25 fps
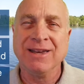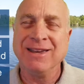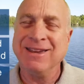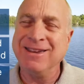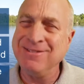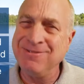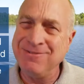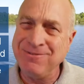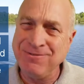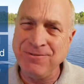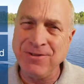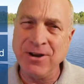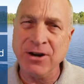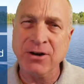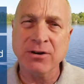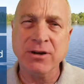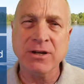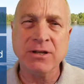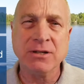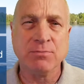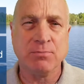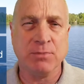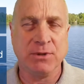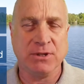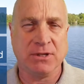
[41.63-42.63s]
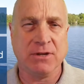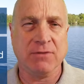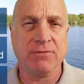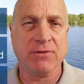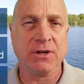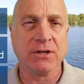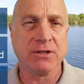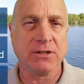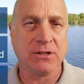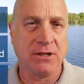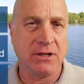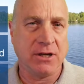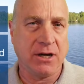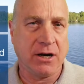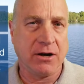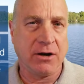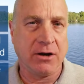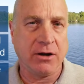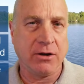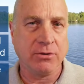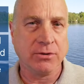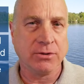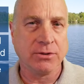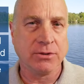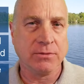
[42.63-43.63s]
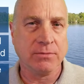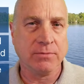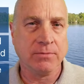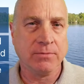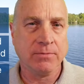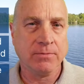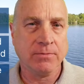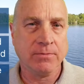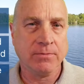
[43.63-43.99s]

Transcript: in very specific scenarios.